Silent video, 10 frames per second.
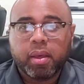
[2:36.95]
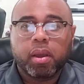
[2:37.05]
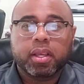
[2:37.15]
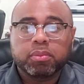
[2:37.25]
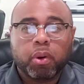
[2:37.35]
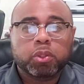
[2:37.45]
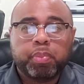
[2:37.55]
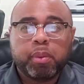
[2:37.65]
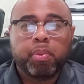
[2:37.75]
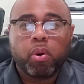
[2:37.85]
Because most
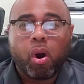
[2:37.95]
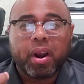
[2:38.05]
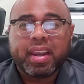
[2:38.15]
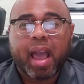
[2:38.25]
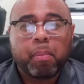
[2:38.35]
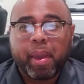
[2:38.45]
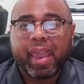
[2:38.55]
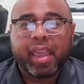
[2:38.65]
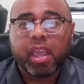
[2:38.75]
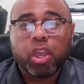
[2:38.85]
people are not
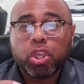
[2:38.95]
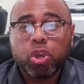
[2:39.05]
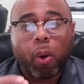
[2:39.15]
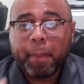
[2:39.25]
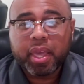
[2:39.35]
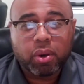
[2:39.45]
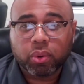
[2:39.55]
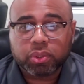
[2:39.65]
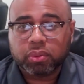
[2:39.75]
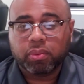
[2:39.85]
paying your
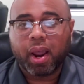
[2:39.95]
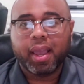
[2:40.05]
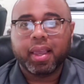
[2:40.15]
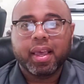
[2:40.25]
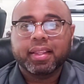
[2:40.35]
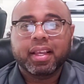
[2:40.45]
bills, right?